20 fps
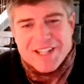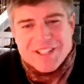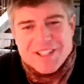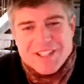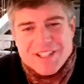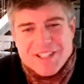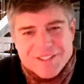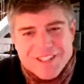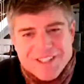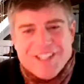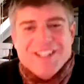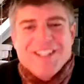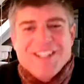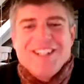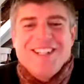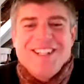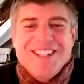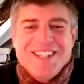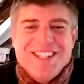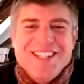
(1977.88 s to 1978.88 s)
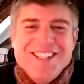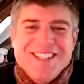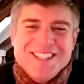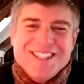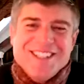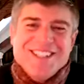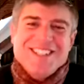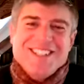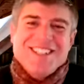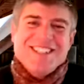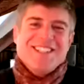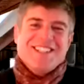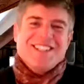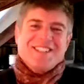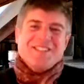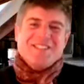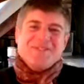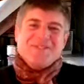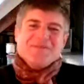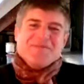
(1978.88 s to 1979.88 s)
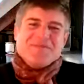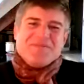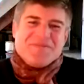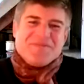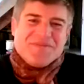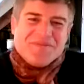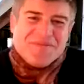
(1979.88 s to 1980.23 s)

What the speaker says: mad. She says, rather than call it